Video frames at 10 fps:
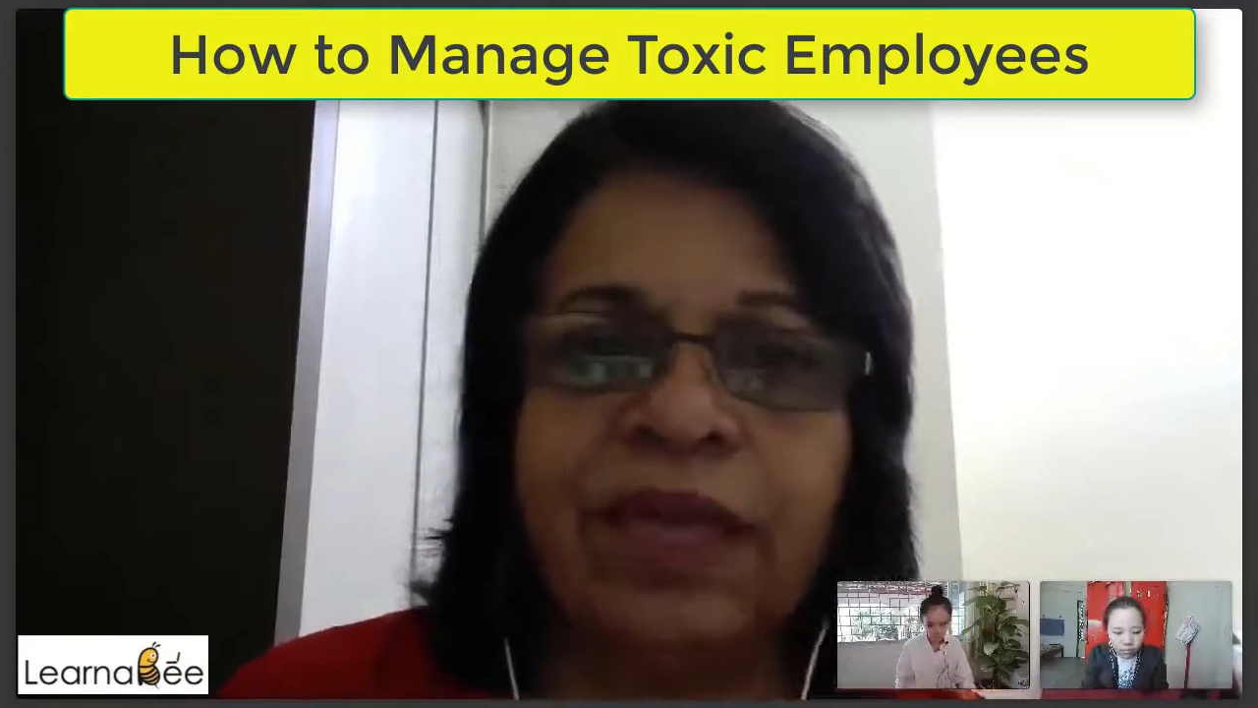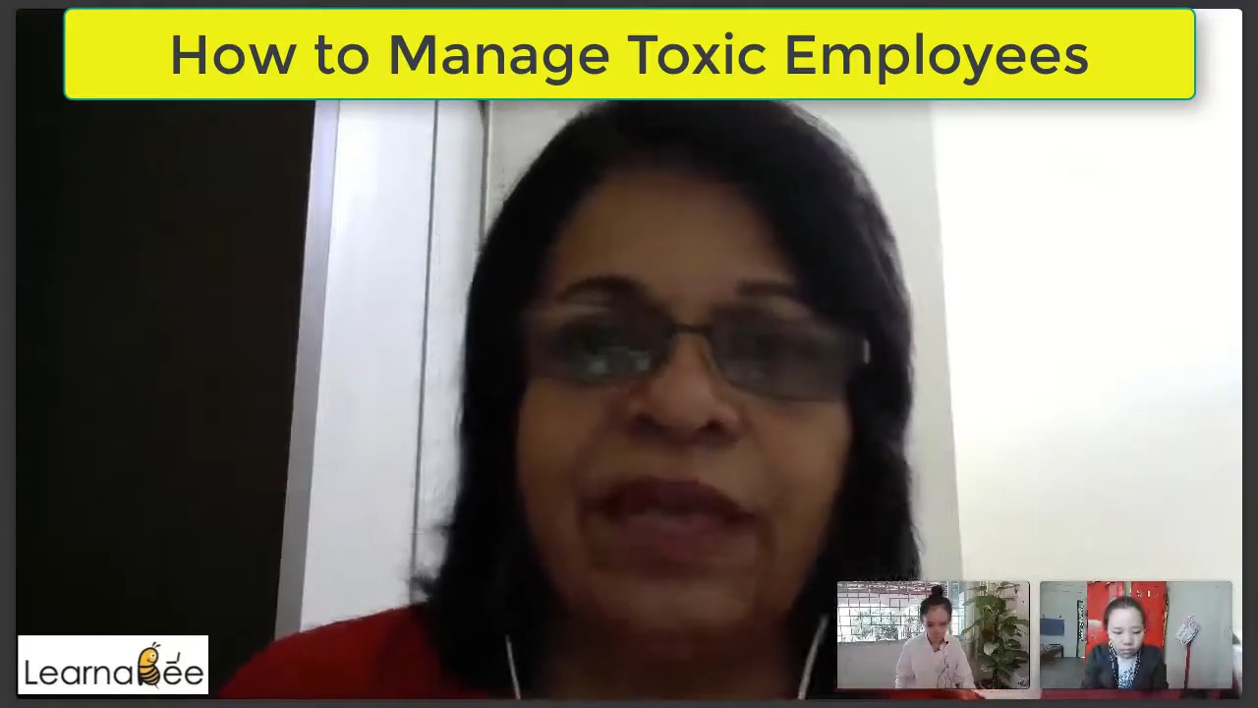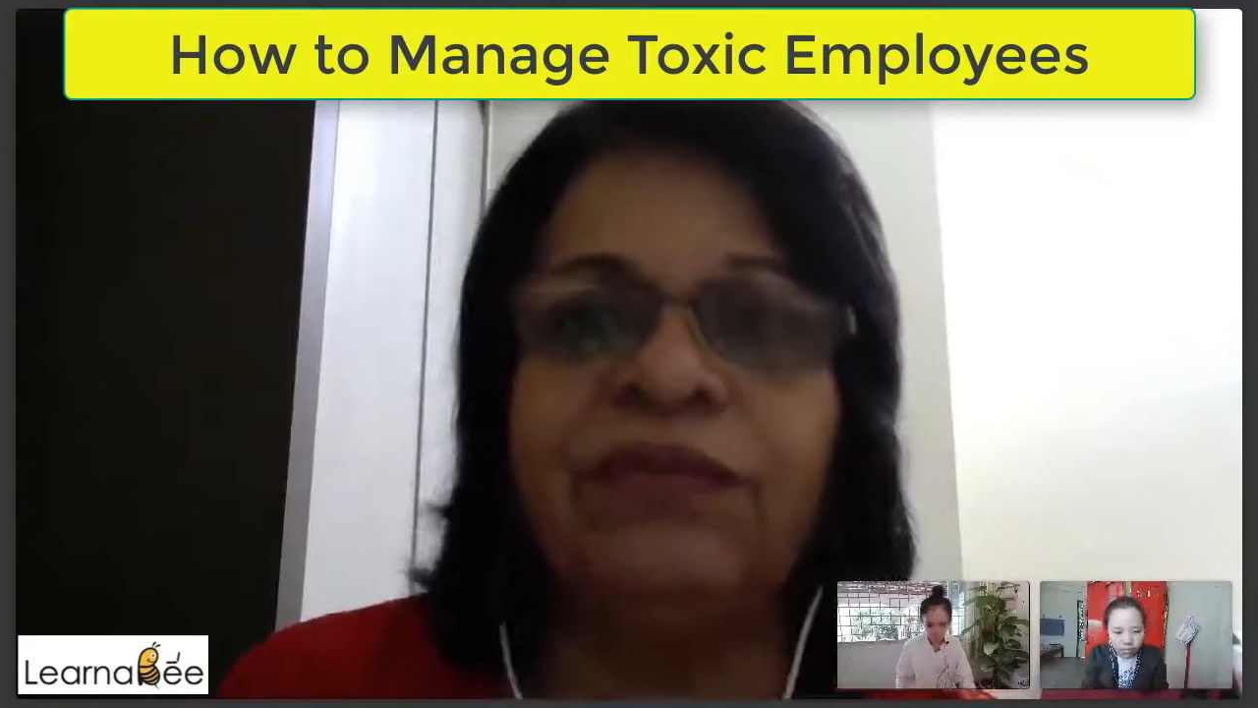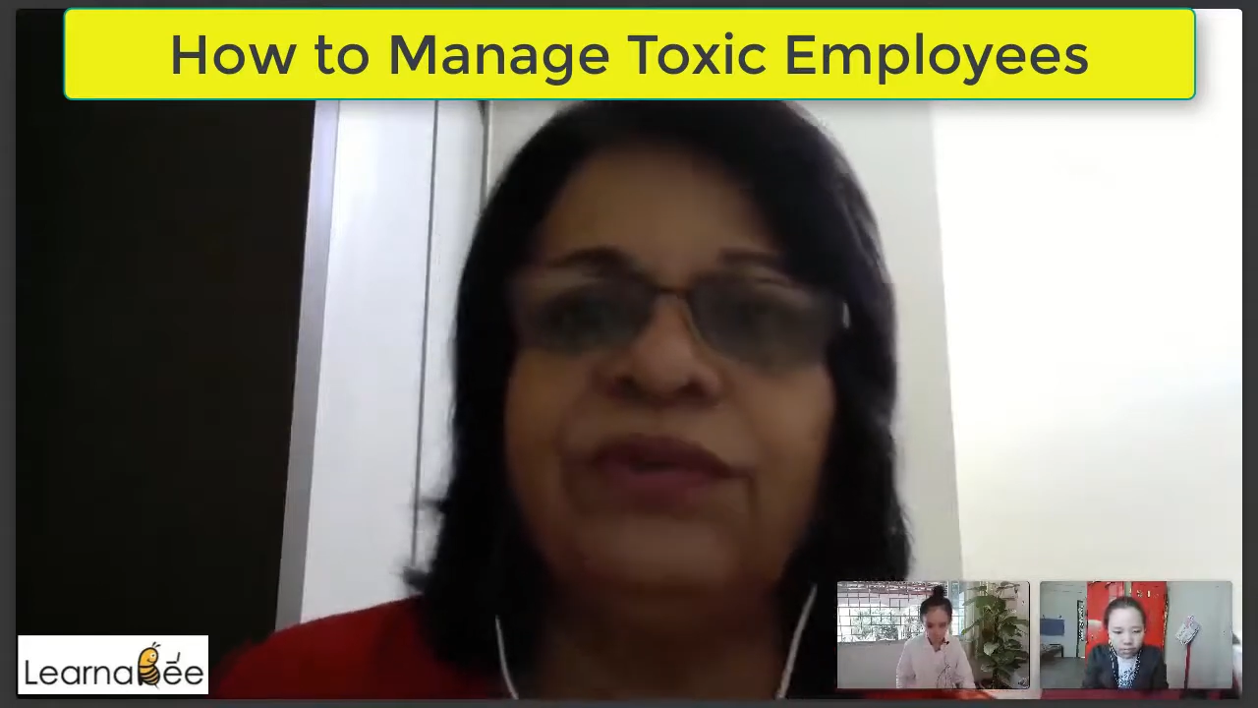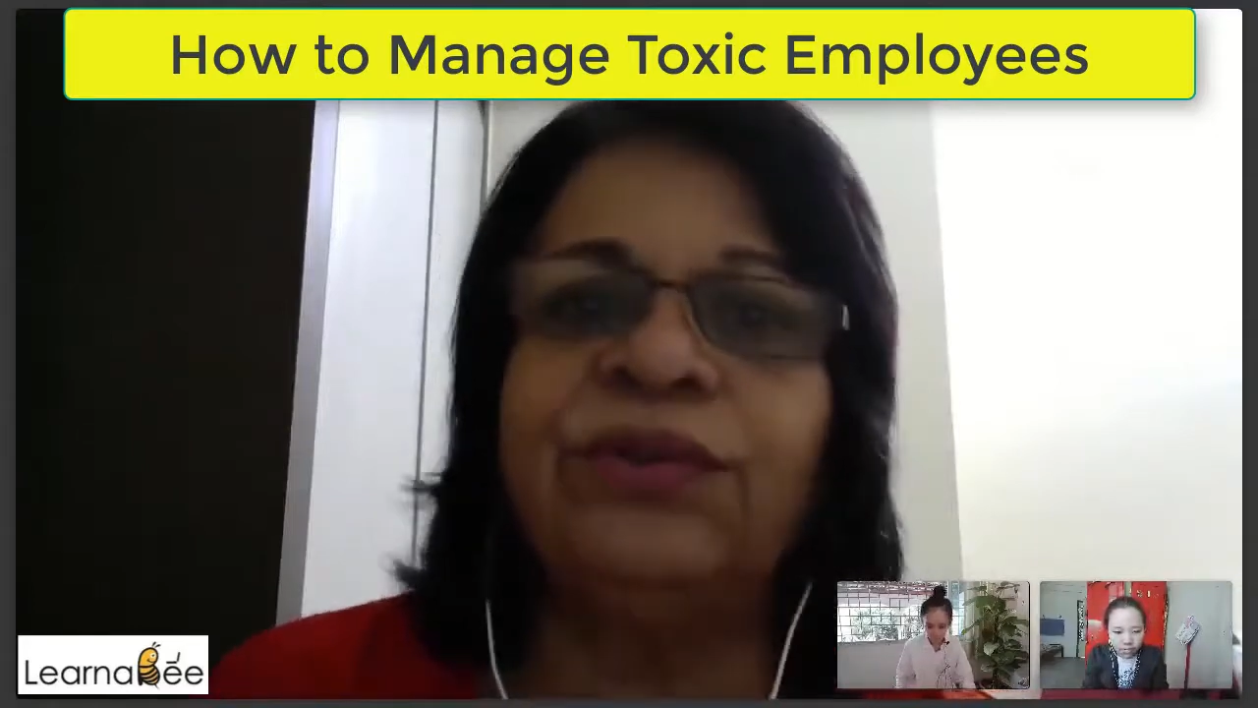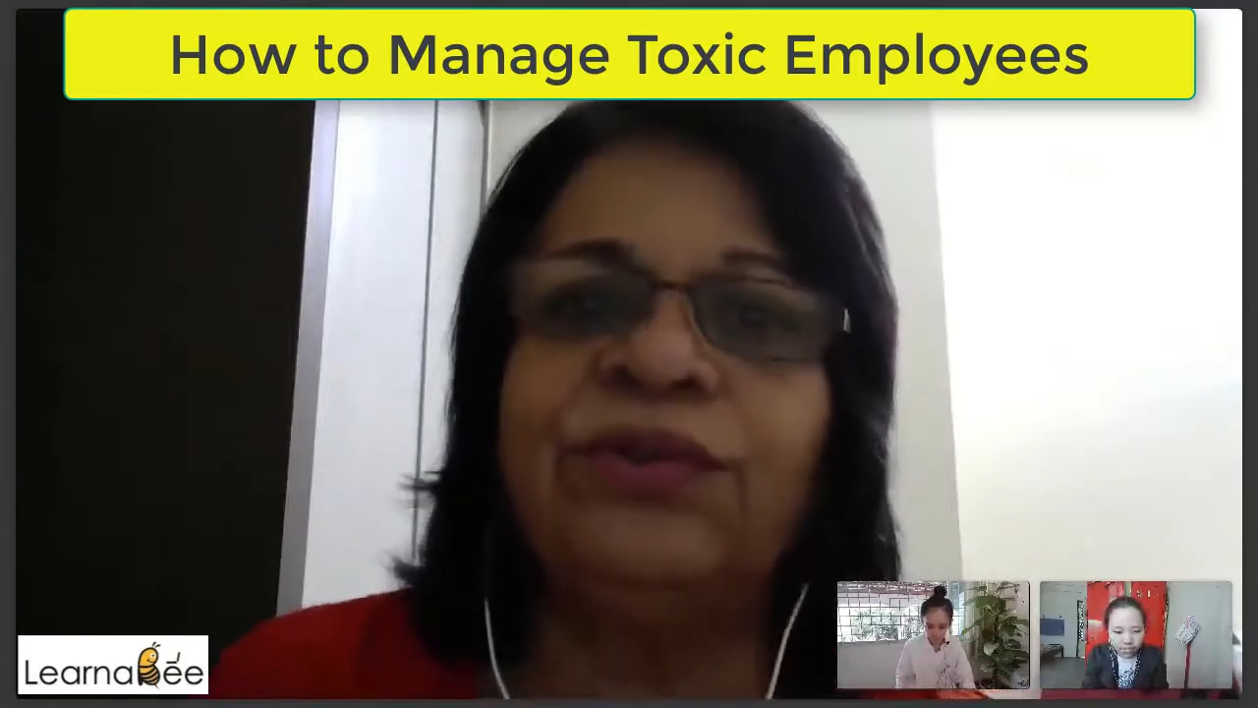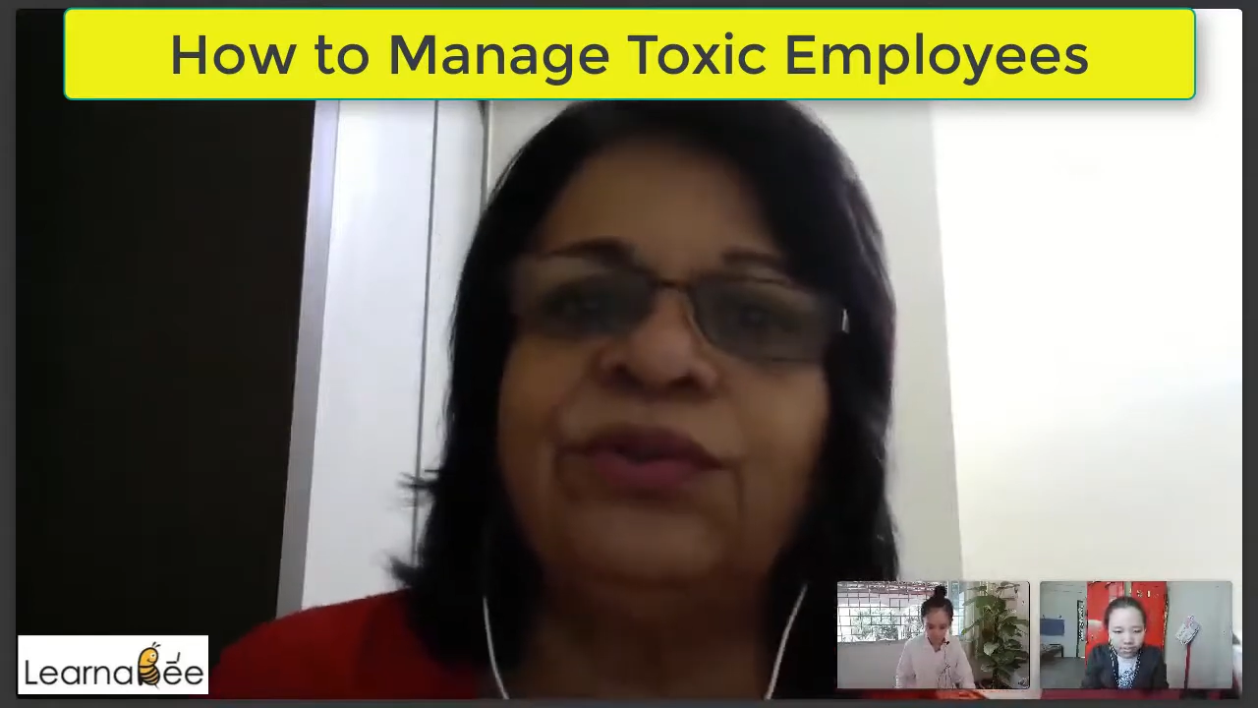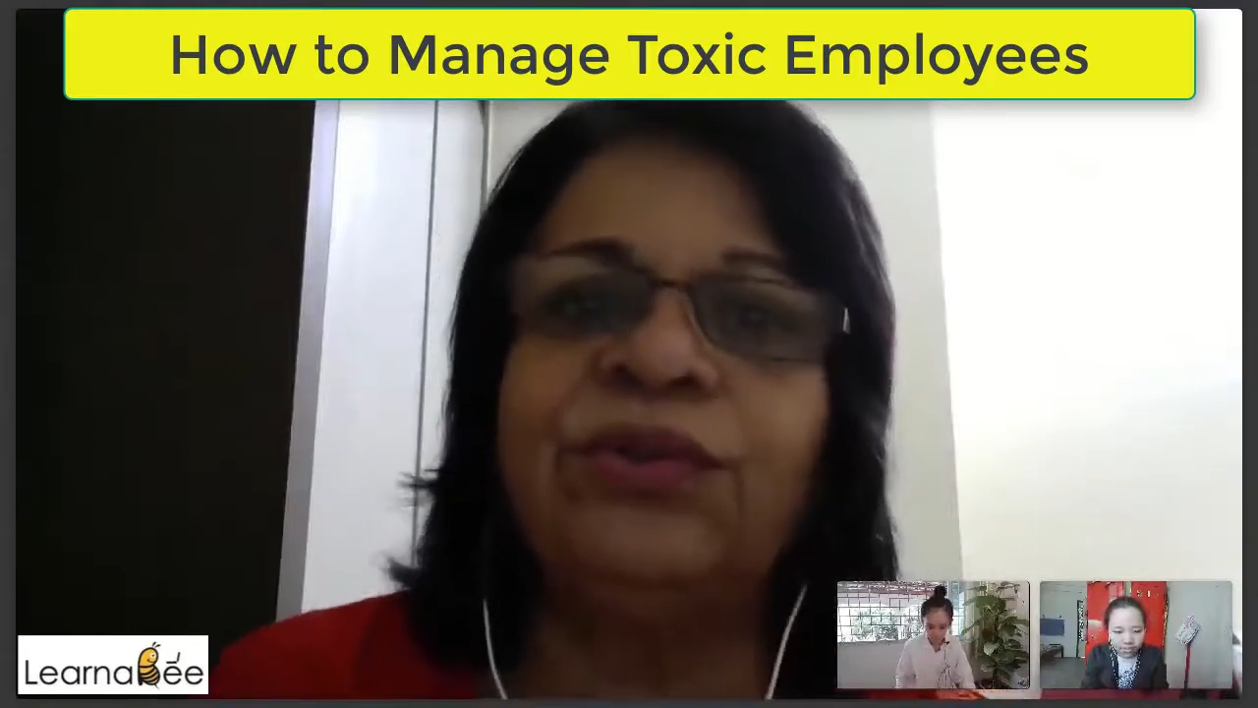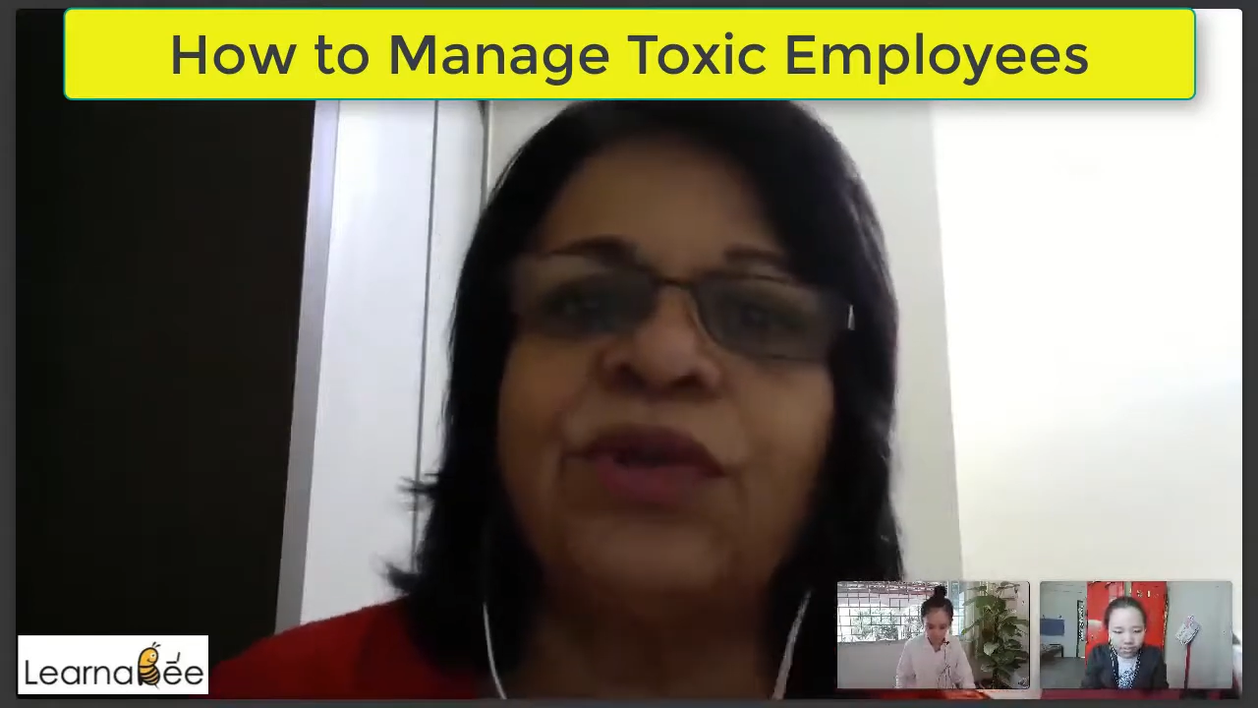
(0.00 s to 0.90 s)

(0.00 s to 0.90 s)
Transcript: if you do